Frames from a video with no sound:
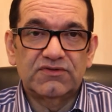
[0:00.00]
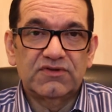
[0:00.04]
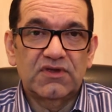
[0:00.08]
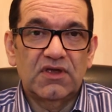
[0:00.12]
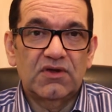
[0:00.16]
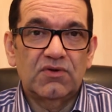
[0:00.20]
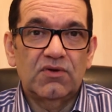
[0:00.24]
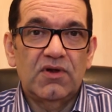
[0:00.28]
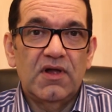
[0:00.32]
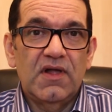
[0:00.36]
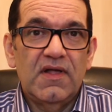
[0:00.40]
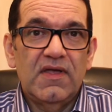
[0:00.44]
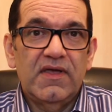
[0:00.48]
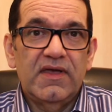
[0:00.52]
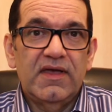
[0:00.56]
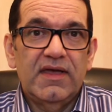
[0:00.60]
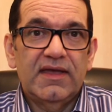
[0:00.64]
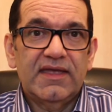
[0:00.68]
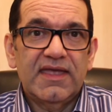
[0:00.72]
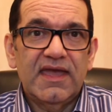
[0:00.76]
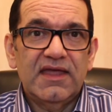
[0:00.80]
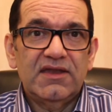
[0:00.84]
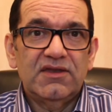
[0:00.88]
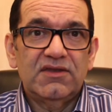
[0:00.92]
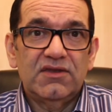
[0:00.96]
So
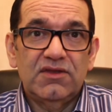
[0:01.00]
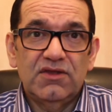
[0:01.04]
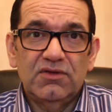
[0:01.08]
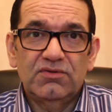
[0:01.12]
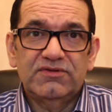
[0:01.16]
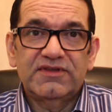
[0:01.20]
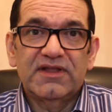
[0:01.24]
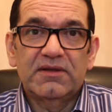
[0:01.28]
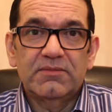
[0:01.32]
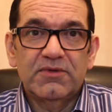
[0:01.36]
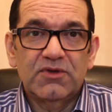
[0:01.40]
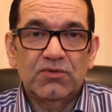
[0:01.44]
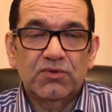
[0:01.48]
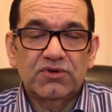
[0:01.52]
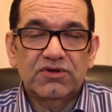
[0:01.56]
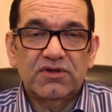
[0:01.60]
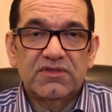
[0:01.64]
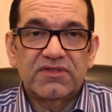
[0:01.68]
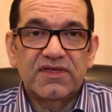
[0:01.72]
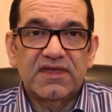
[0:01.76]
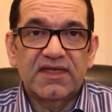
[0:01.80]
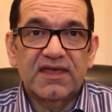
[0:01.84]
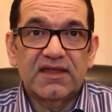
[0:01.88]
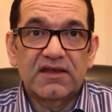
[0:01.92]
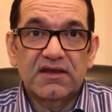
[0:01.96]
again, you tell me what
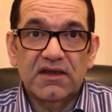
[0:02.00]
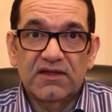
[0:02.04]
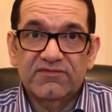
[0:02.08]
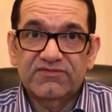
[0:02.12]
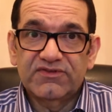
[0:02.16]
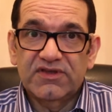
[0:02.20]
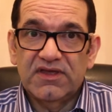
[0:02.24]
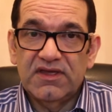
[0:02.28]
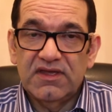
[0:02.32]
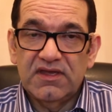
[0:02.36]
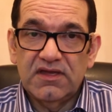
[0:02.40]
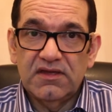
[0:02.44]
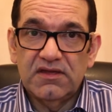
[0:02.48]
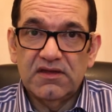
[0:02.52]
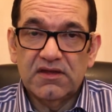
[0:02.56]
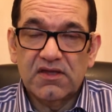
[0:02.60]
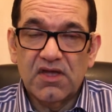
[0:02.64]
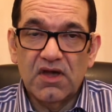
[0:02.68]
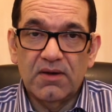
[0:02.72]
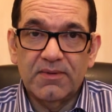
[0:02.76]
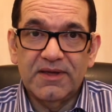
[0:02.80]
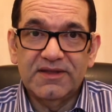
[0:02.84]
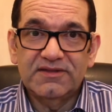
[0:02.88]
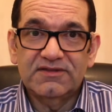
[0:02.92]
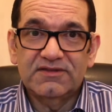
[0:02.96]
you think. I'd love to hear your
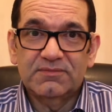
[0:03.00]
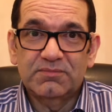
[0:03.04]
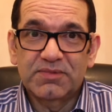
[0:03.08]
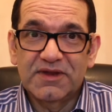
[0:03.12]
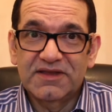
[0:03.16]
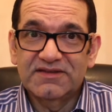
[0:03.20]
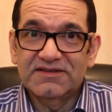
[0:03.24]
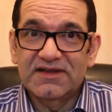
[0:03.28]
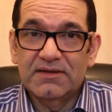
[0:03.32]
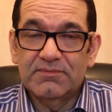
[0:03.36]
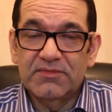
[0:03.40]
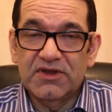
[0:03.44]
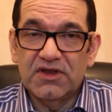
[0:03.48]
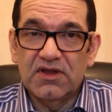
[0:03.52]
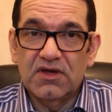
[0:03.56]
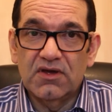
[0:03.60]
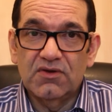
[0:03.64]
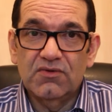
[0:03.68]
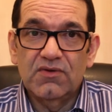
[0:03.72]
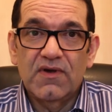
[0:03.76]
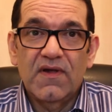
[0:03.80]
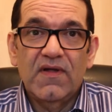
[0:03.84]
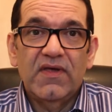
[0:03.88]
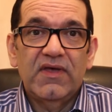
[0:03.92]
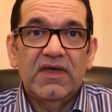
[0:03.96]
comments. Please let me
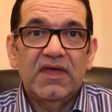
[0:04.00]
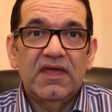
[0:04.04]
know.